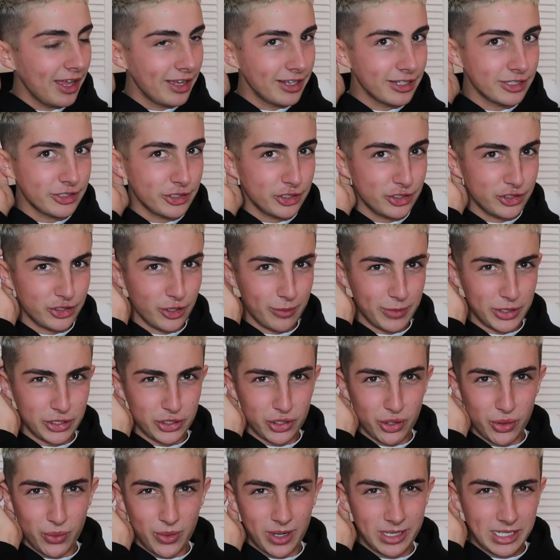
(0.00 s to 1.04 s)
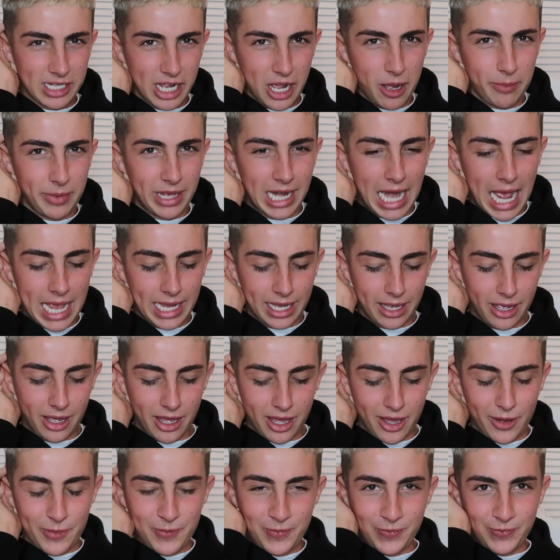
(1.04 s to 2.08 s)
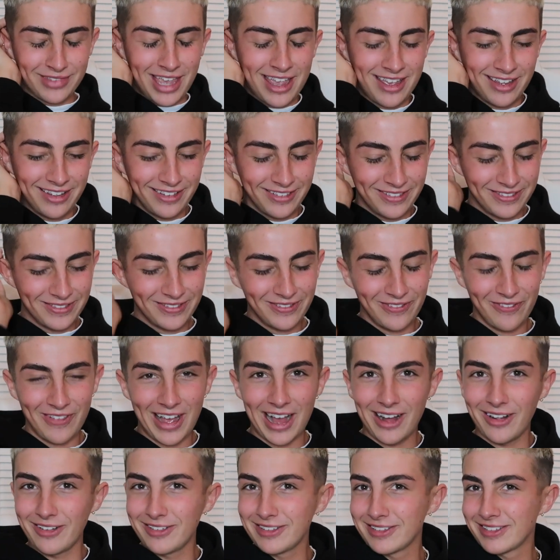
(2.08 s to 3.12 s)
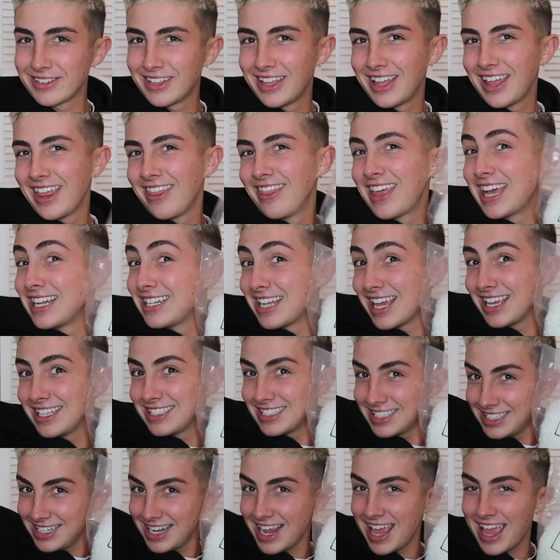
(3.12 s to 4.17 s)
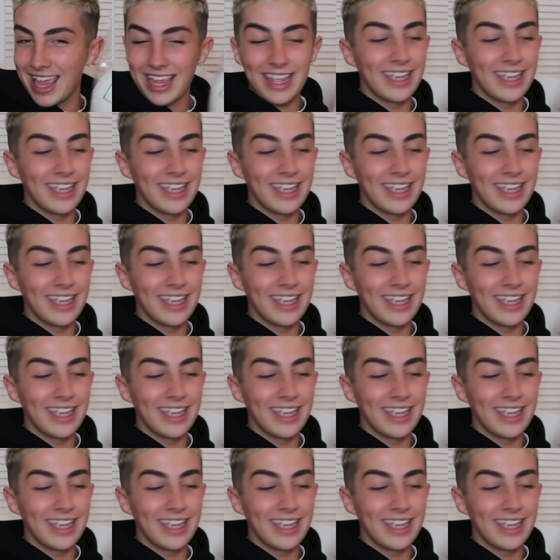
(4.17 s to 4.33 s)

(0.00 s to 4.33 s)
She's so mature, one day I'll be like her. Well, that day is today.